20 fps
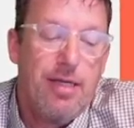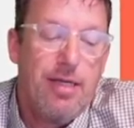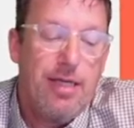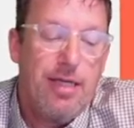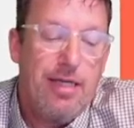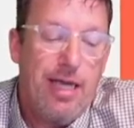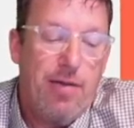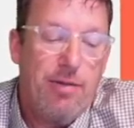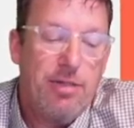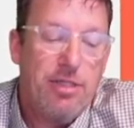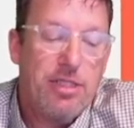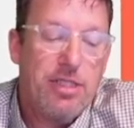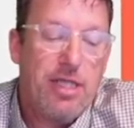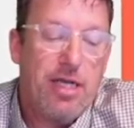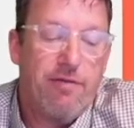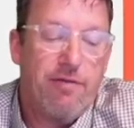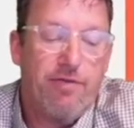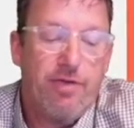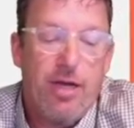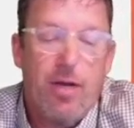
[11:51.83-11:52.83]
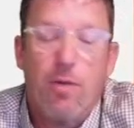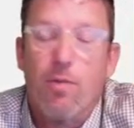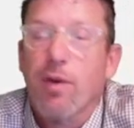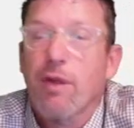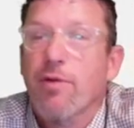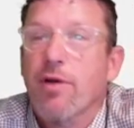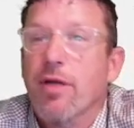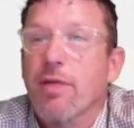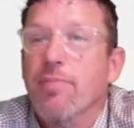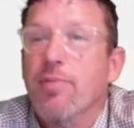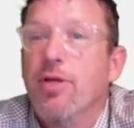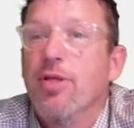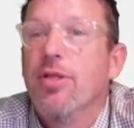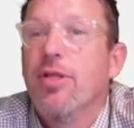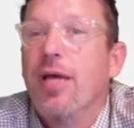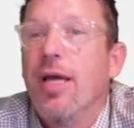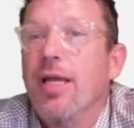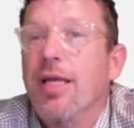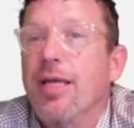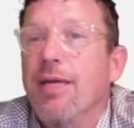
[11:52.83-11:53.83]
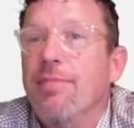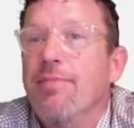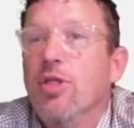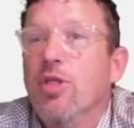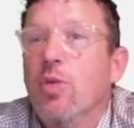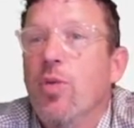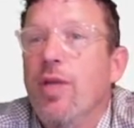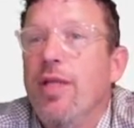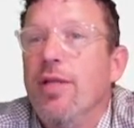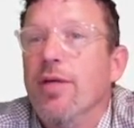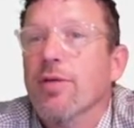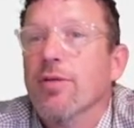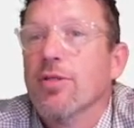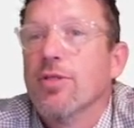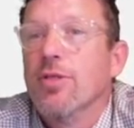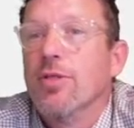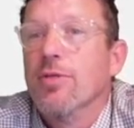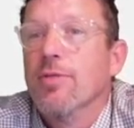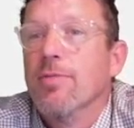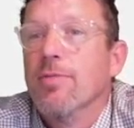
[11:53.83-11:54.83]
Now we just got to figure out where we're going to put that in between those two.